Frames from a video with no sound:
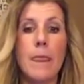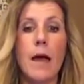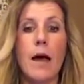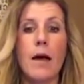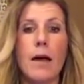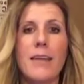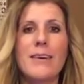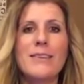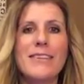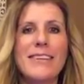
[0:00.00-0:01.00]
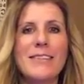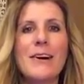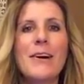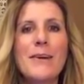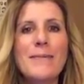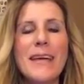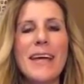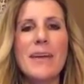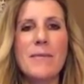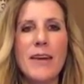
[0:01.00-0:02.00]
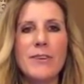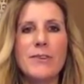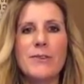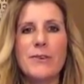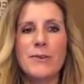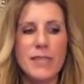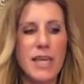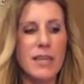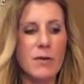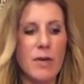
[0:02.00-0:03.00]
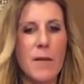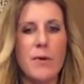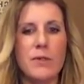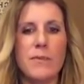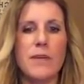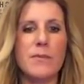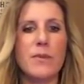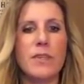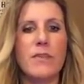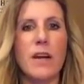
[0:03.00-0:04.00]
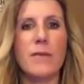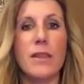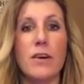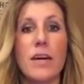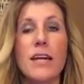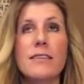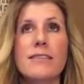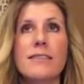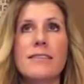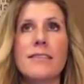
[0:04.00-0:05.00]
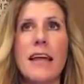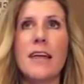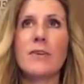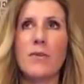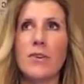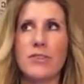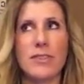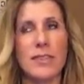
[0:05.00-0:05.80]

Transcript: There's a term in medical school, it was eat the rainbow. It's the best multivitamin there is, and or just